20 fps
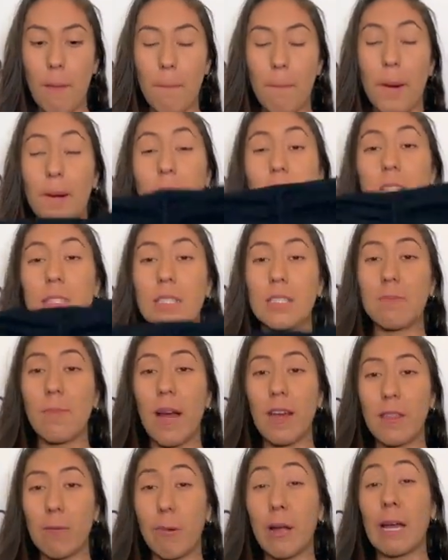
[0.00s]
But this is
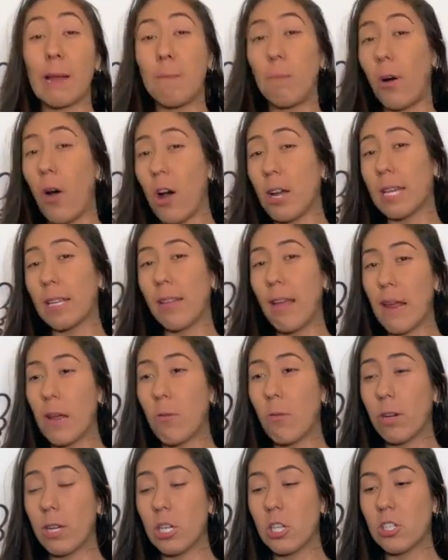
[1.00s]
by the brand Body
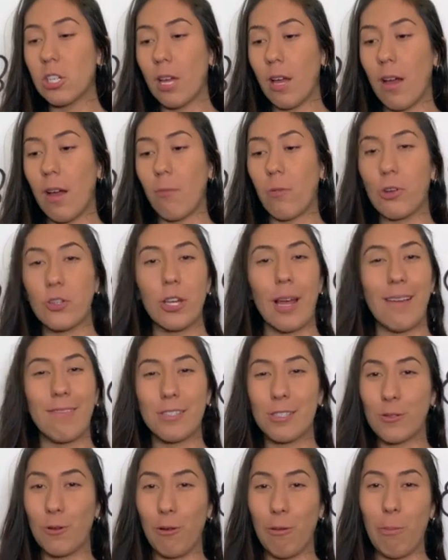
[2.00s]
Language, which I've
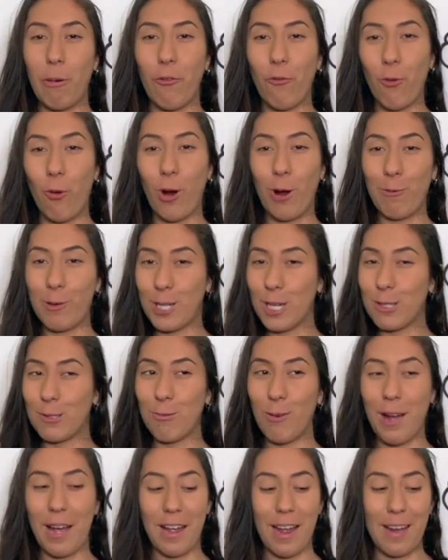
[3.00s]
sold before, which is
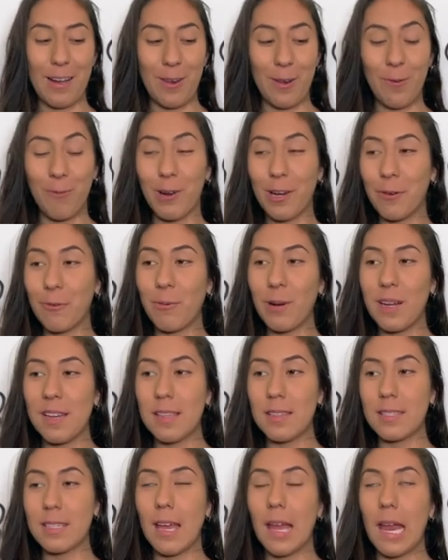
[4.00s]
why I knew what it
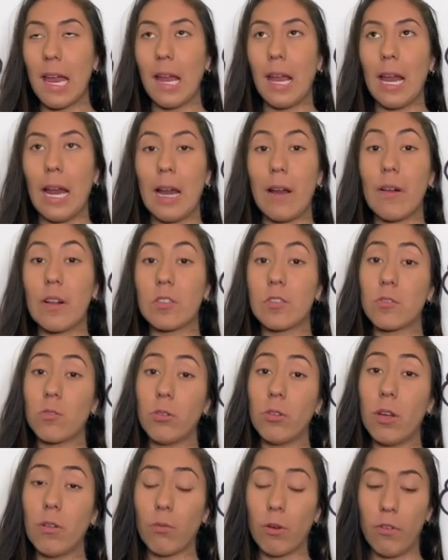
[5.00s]
was. And it's
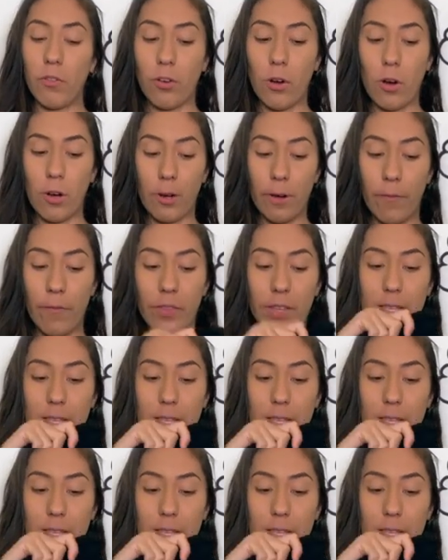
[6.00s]
sold on Revolve.